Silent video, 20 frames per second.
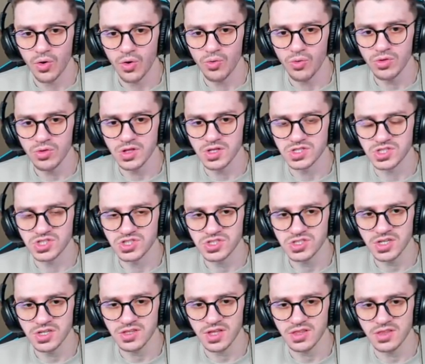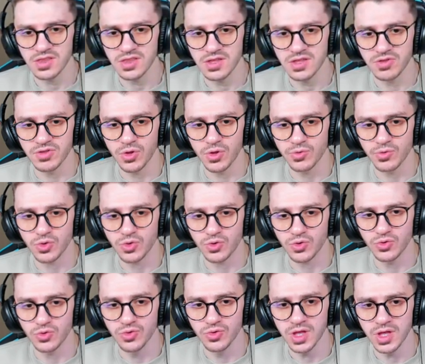Holy shit, I didn't even know you
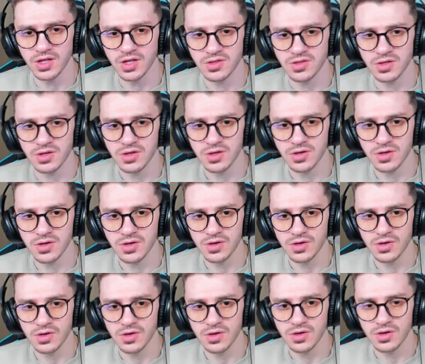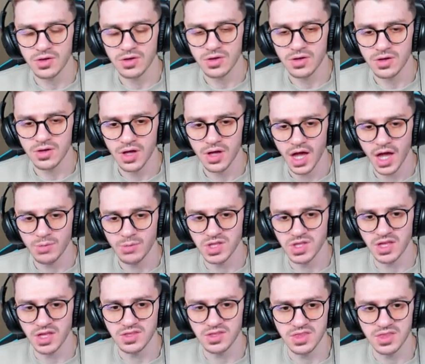could do that. I
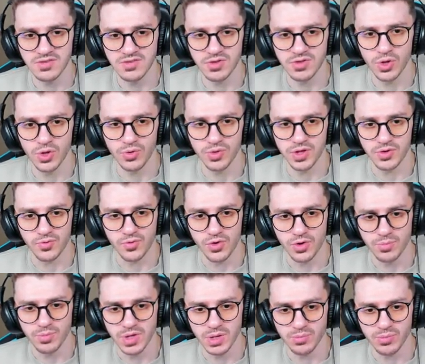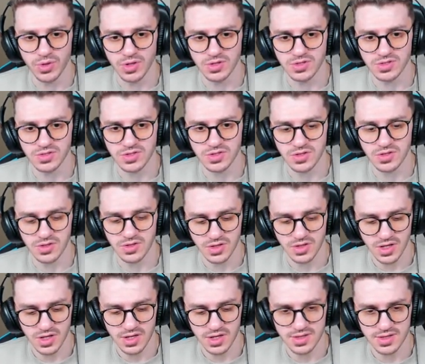mean, I didn't even know there were people
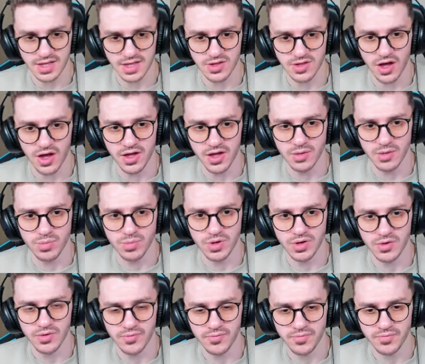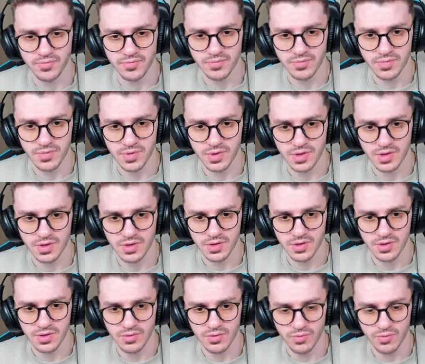that high up.
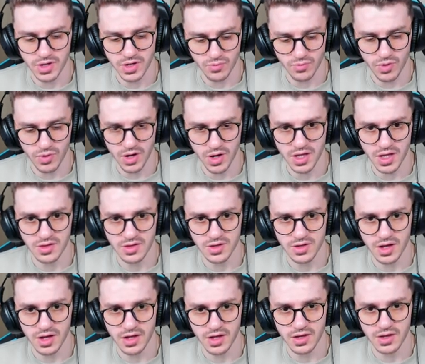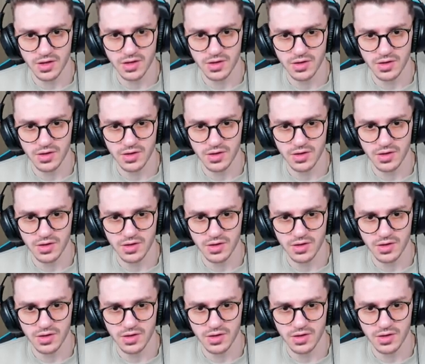Wait, why can't I...